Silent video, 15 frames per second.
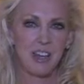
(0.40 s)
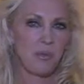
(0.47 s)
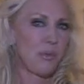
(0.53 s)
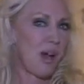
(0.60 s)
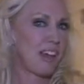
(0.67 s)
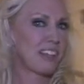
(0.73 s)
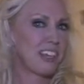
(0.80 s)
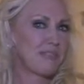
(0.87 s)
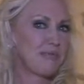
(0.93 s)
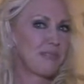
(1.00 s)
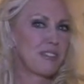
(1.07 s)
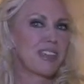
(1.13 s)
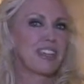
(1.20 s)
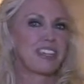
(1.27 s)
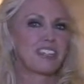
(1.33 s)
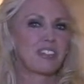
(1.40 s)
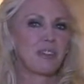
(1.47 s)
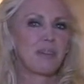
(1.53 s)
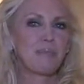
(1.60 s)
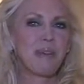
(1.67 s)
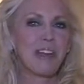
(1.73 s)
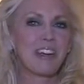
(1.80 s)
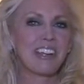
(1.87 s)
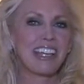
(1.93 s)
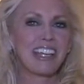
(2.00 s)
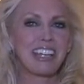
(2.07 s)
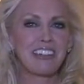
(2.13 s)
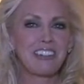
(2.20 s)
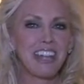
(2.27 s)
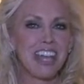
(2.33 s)
Welcome to America
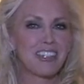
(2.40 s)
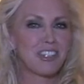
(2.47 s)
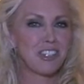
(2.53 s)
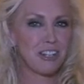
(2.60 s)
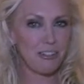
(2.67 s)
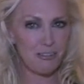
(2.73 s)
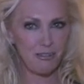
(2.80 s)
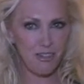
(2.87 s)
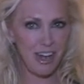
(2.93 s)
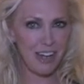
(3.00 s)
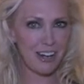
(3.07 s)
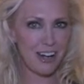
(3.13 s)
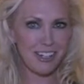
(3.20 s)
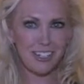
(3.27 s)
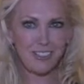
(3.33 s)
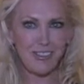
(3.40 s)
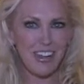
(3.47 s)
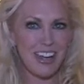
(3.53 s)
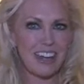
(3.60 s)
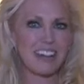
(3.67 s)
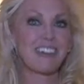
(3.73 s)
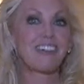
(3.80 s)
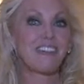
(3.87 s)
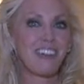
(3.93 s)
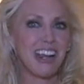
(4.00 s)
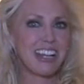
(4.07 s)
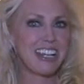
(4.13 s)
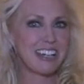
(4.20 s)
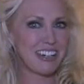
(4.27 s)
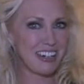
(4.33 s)
International Fine Arts Fair, right
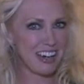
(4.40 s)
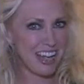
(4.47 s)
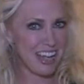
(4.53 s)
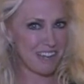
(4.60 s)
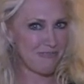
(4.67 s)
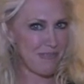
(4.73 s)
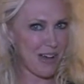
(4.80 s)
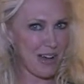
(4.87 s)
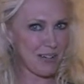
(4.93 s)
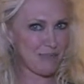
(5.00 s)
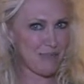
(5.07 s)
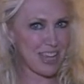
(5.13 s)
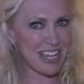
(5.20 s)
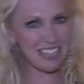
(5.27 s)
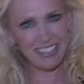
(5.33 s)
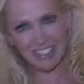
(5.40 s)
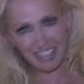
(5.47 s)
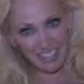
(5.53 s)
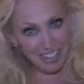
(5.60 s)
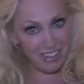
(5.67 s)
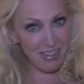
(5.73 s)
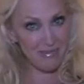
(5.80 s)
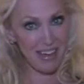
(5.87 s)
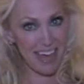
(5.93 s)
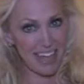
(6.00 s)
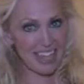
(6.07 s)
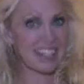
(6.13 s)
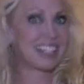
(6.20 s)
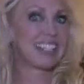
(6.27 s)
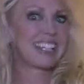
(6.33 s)
here in Palm Beach. So come on,
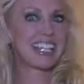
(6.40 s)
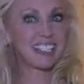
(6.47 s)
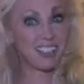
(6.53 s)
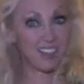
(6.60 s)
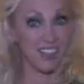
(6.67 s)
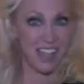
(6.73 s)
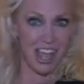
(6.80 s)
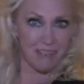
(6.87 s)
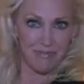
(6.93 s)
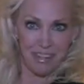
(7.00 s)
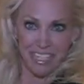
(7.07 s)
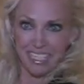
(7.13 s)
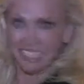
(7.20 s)
let's go shopping.